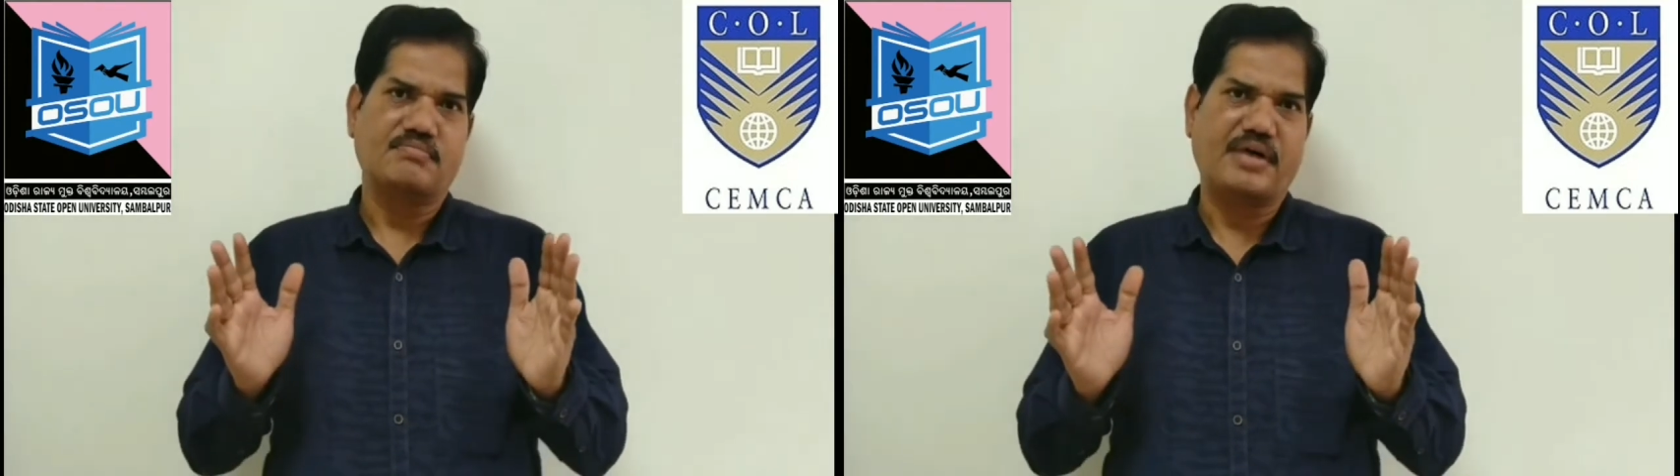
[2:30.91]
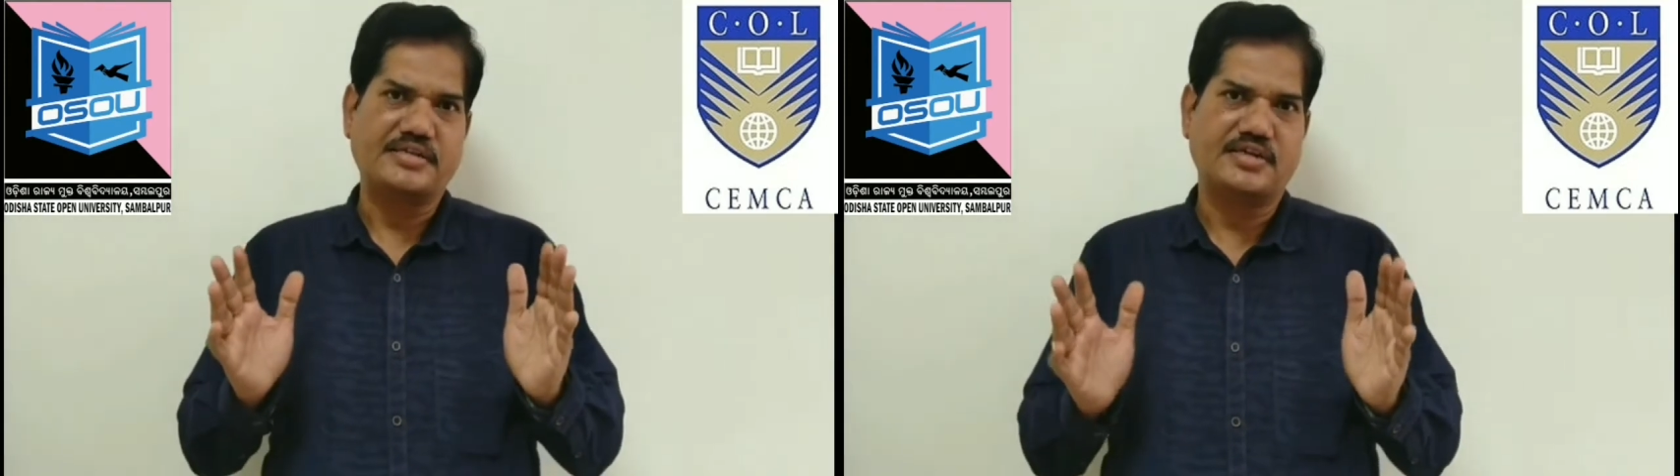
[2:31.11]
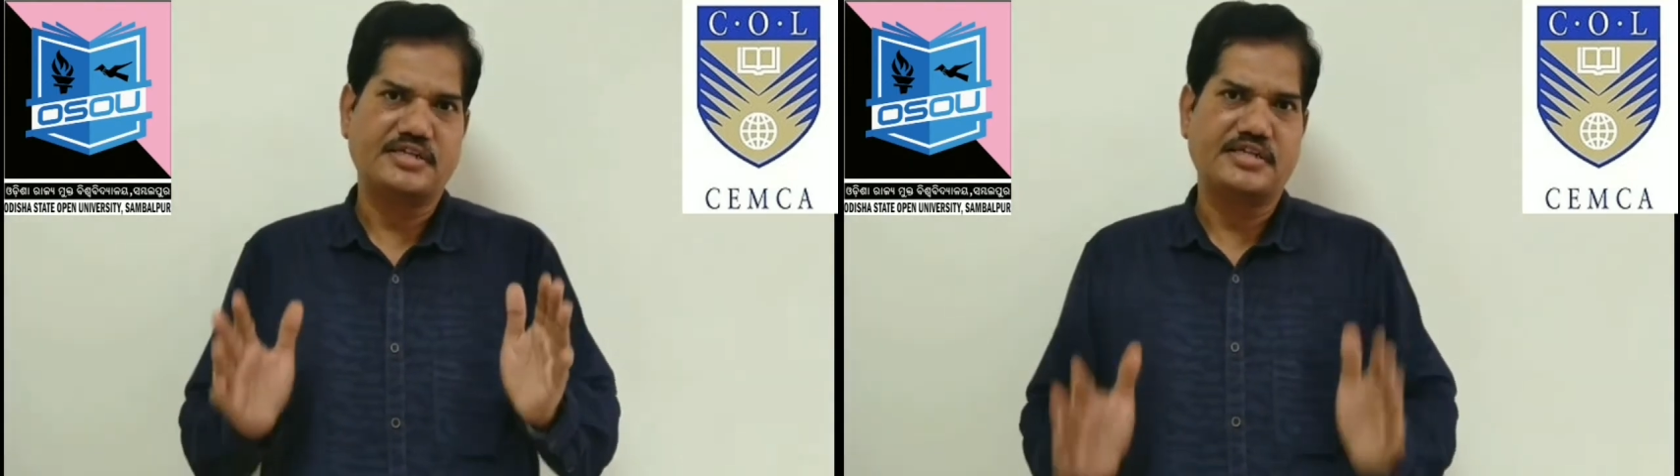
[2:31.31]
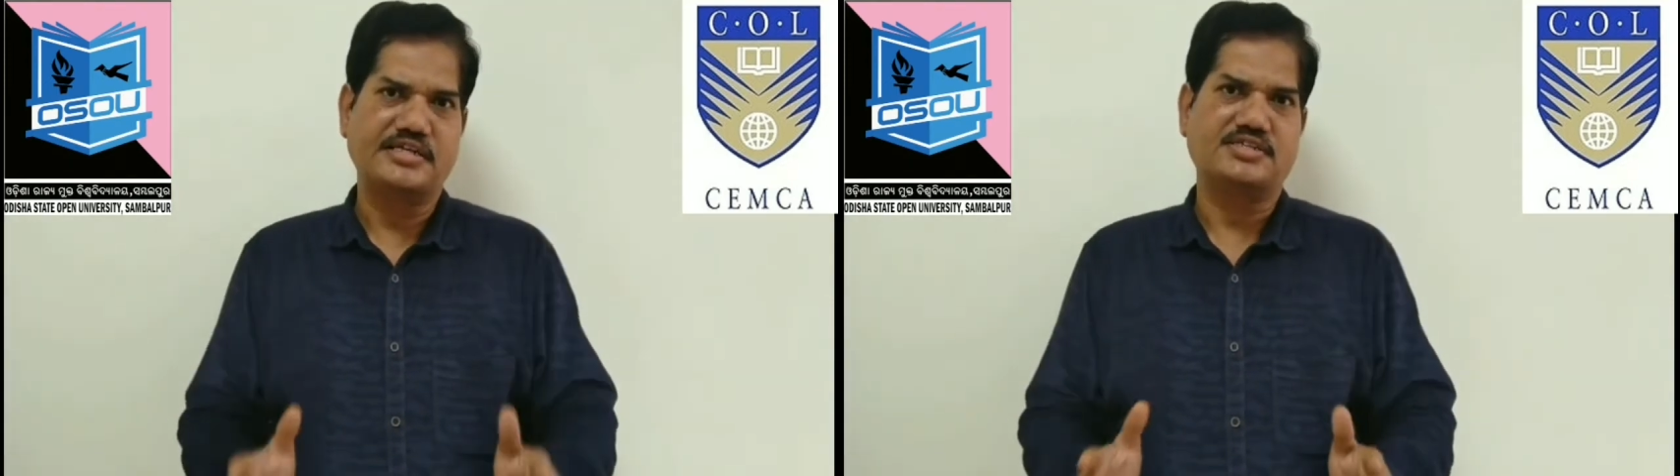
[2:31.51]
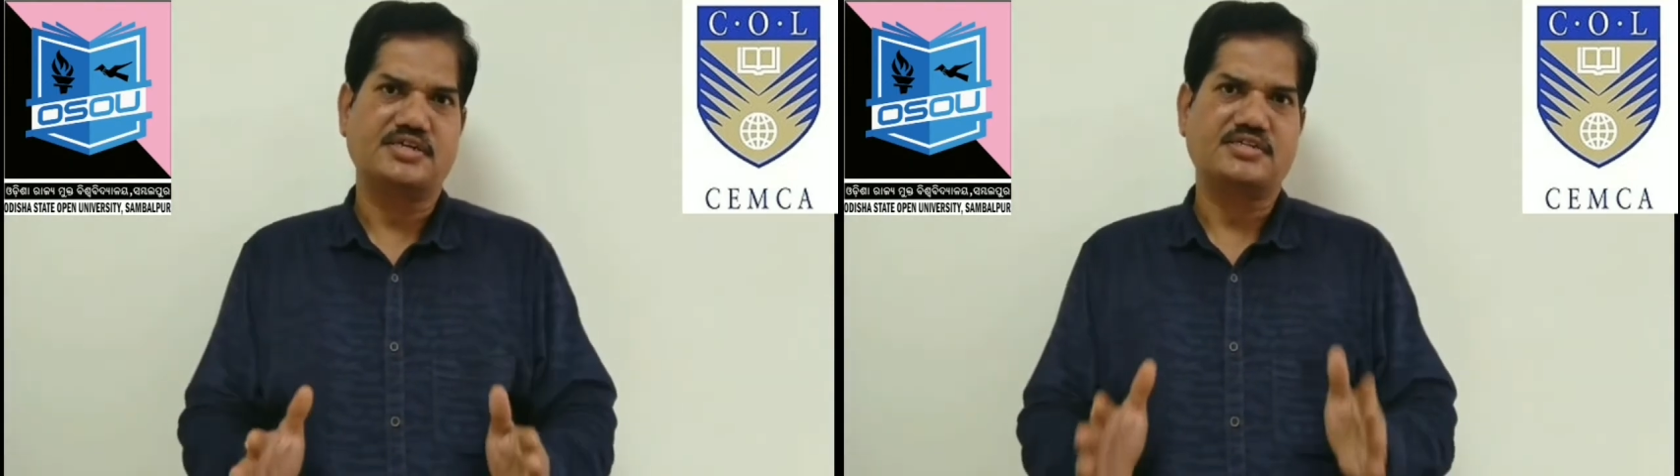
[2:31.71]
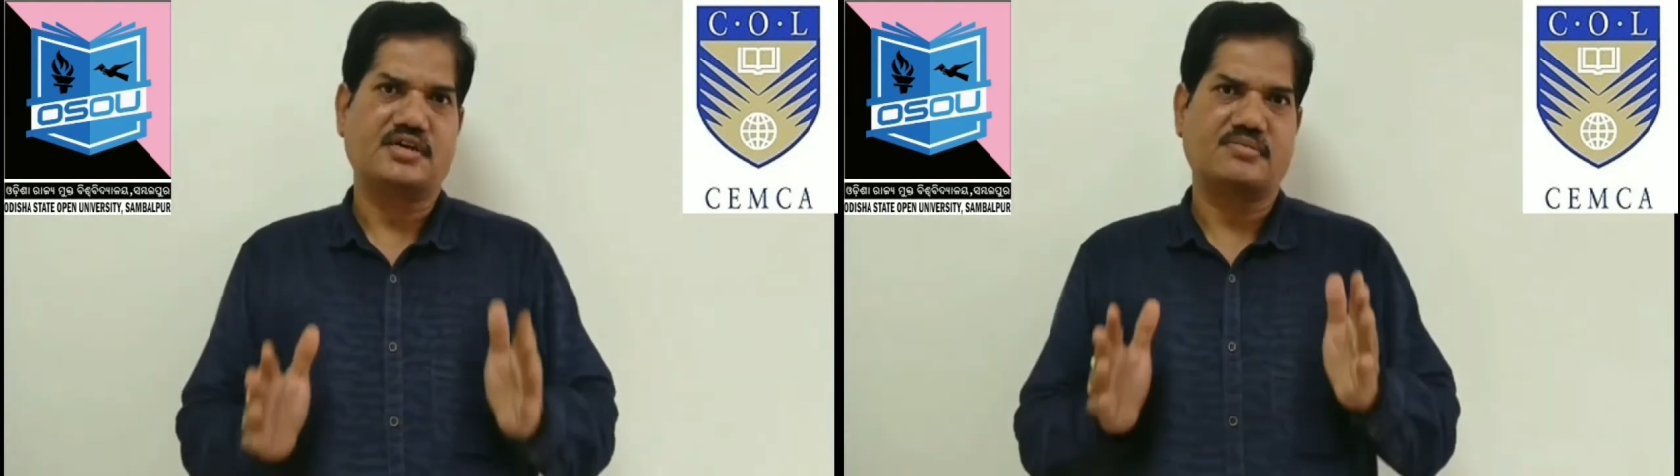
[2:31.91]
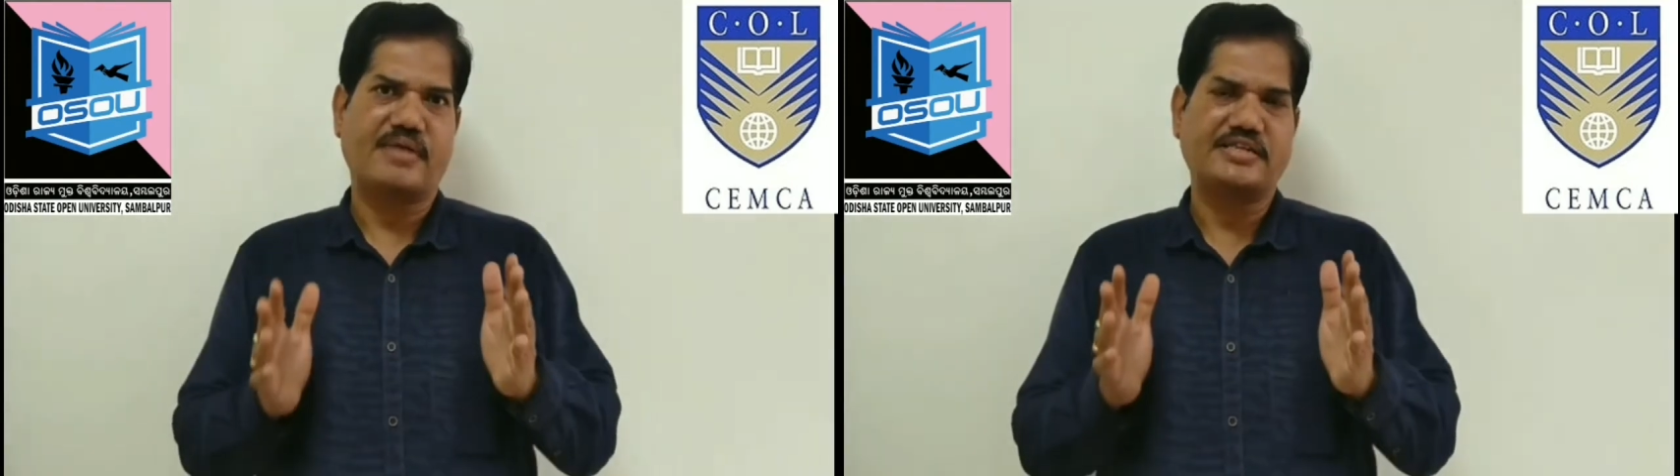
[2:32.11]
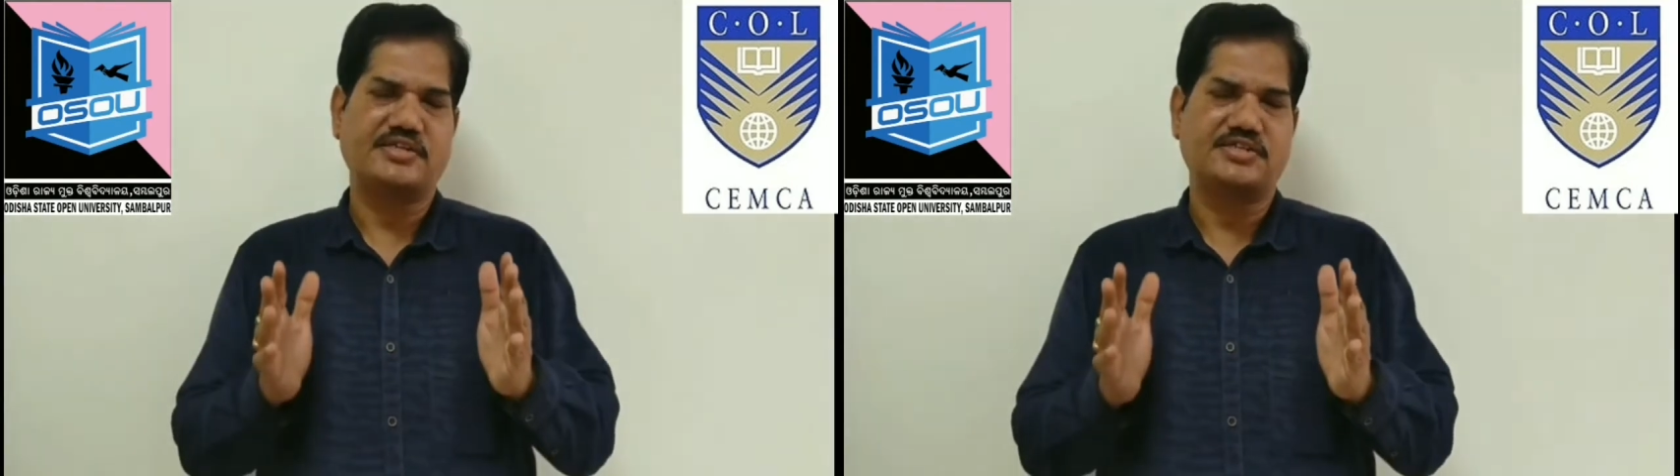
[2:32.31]
by the teachers
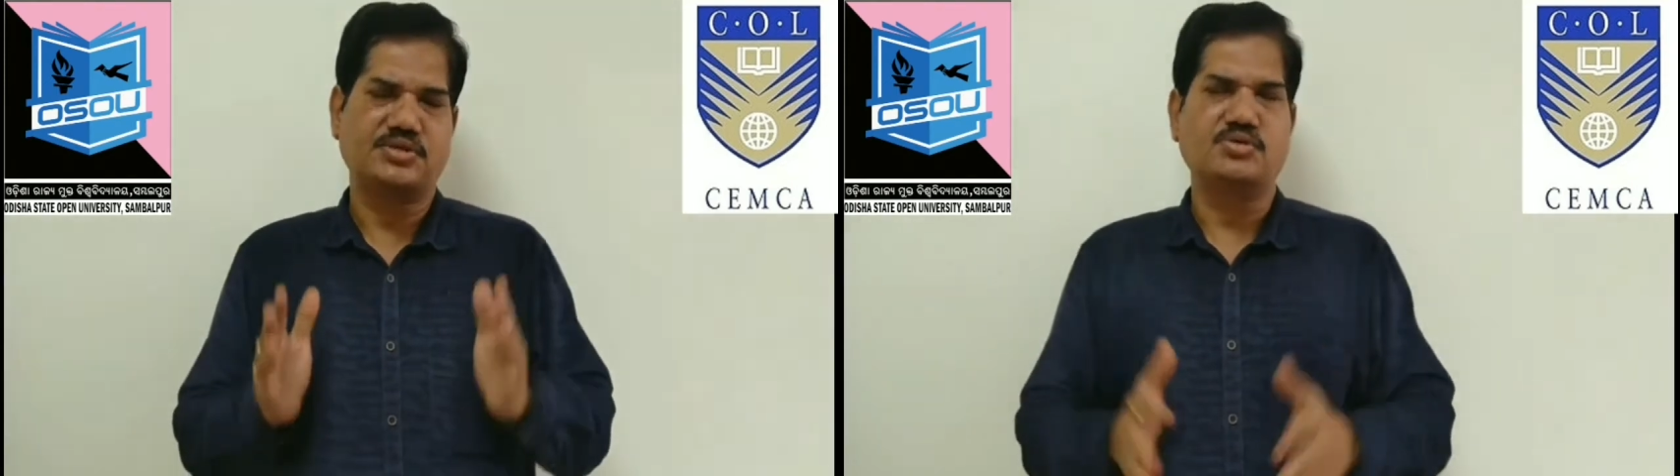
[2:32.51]
or by the